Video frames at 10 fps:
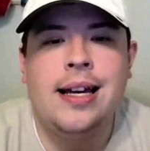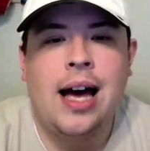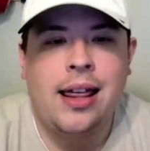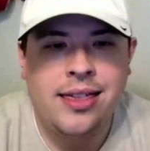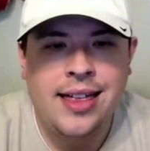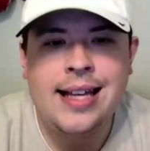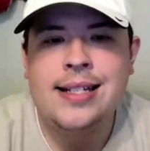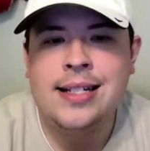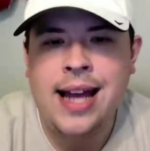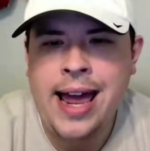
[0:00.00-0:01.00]
I think
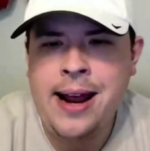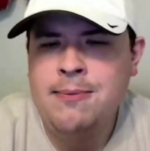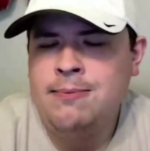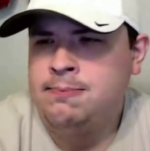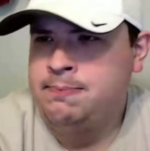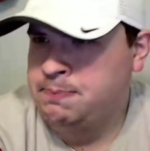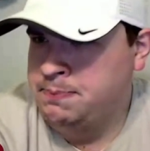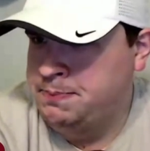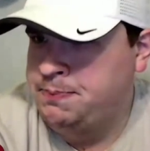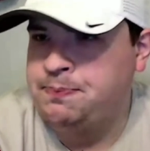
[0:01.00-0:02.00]
State
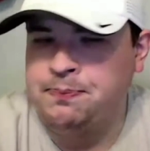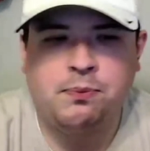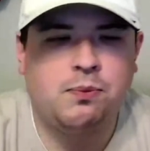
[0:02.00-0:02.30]
is